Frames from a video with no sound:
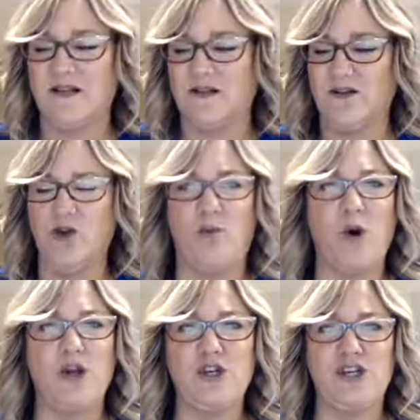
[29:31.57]

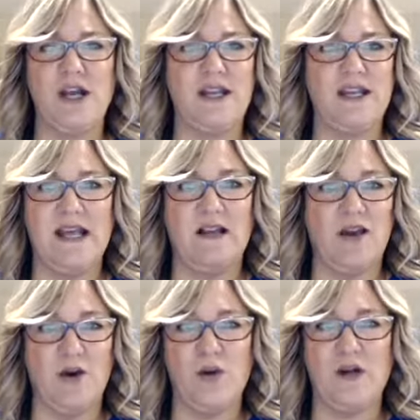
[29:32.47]
newborn chick
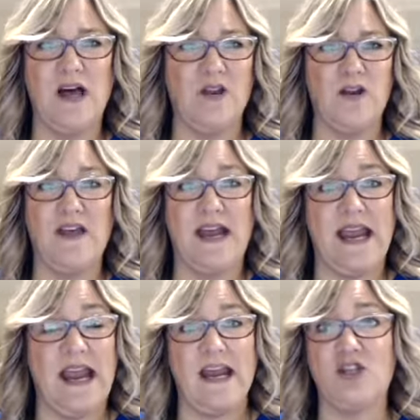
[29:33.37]
yellow color that I
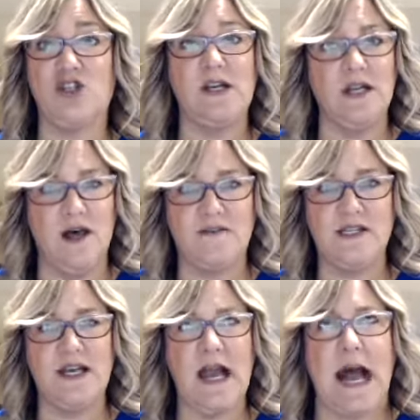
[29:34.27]
hate. She loves
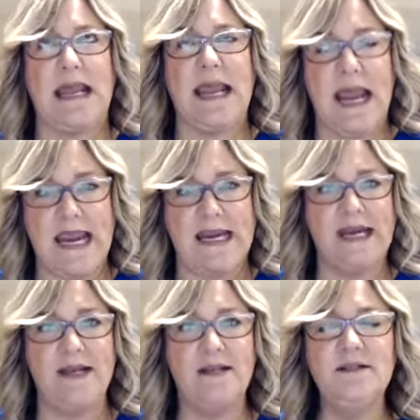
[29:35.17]
it. I hate
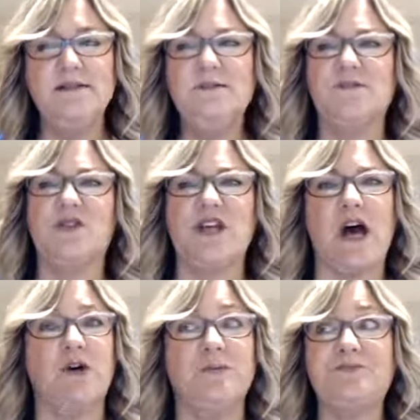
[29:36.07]
it.
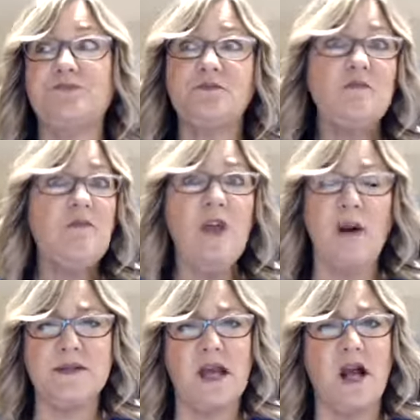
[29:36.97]
So
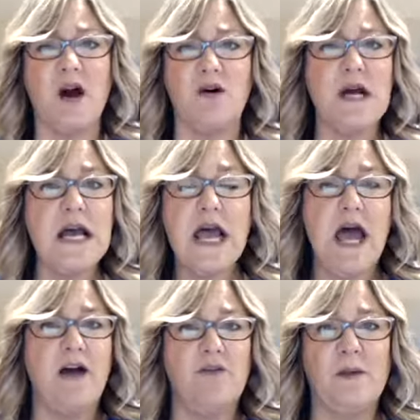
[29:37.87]
I was like, oh,
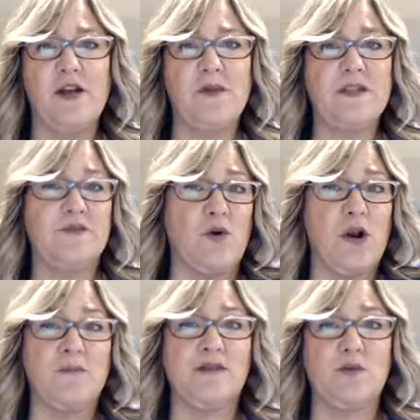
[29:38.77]
everybody on these
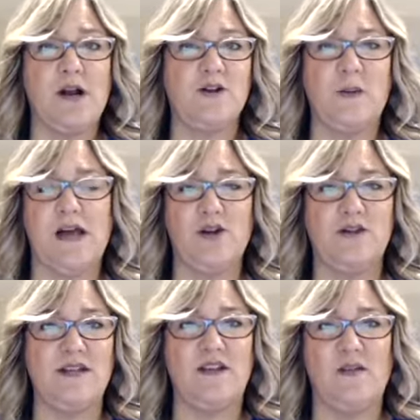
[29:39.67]
forums swears by
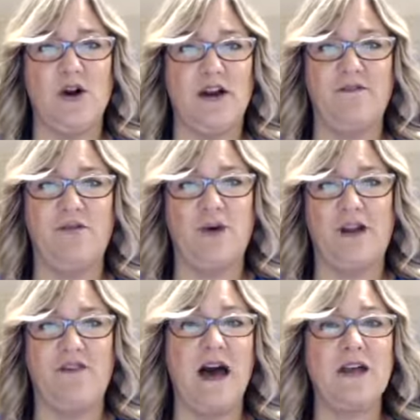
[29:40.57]
using 30 and
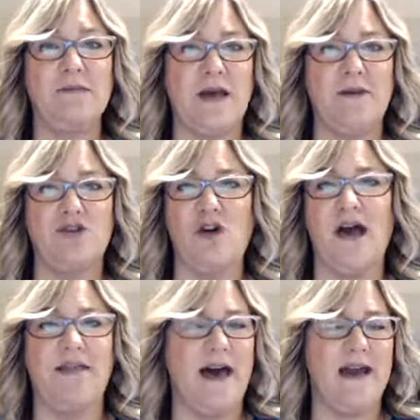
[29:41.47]
40 volume. Let me
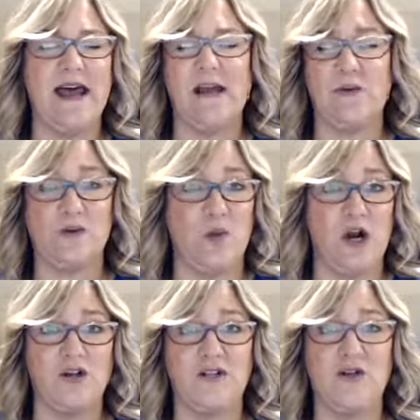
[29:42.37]
try that. And it was
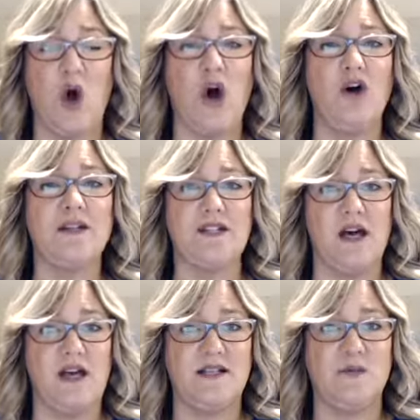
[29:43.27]
worse. All it
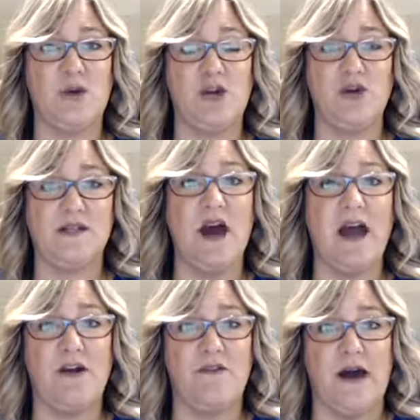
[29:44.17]
does when you use a
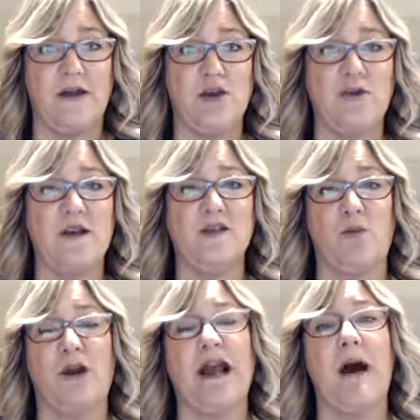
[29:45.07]
higher volume is
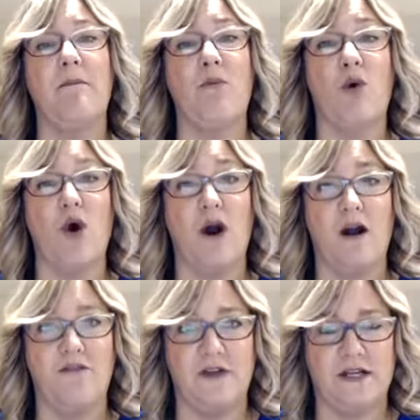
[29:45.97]
bring out more
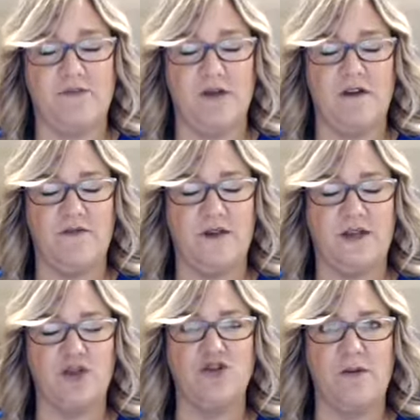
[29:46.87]
of the
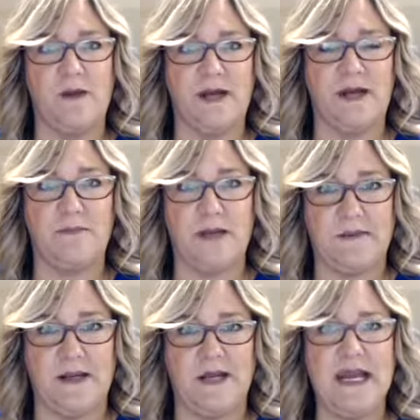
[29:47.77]
contributing
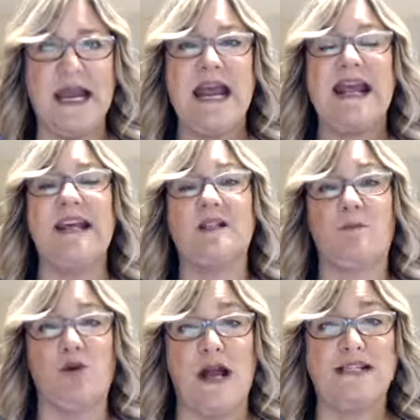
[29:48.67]
pigment. It's
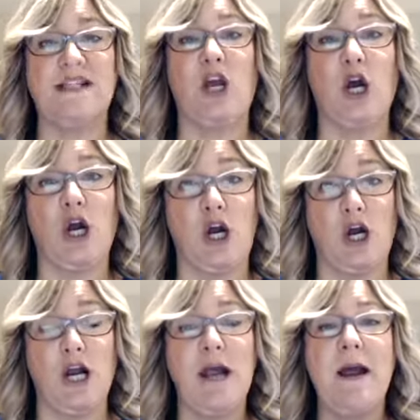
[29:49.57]

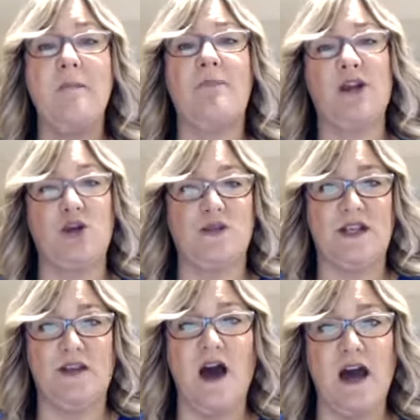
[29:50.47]
brassier by
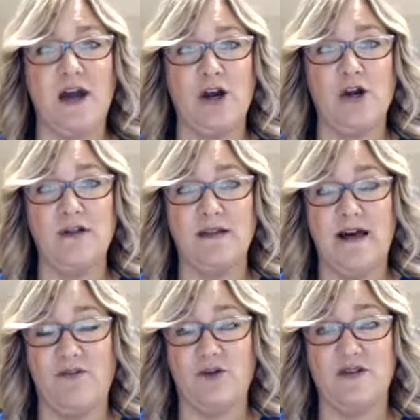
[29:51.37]
using the higher
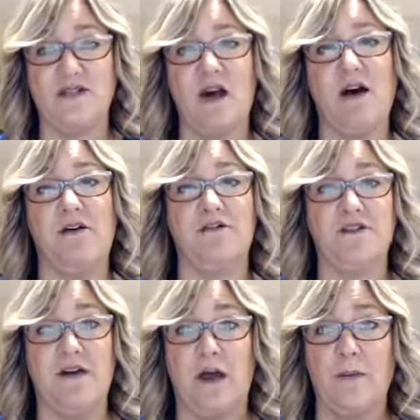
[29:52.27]
levels of
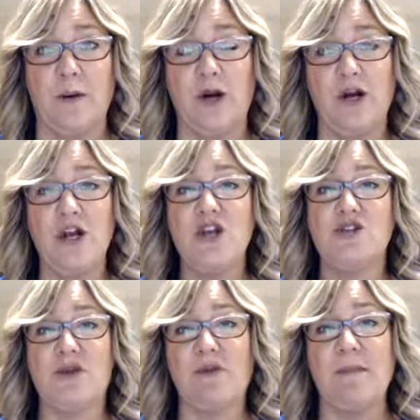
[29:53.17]
developer.
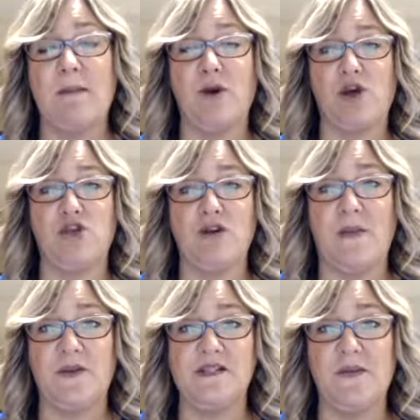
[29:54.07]
So remember, your
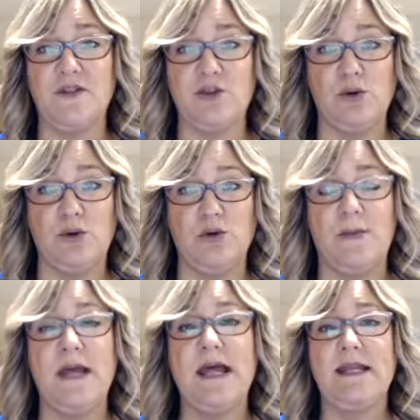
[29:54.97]
strength is in the
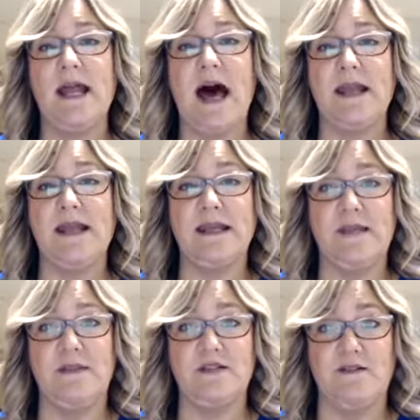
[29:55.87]
tube, not
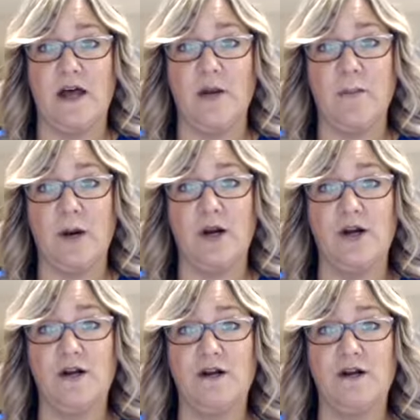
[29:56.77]
in the developer.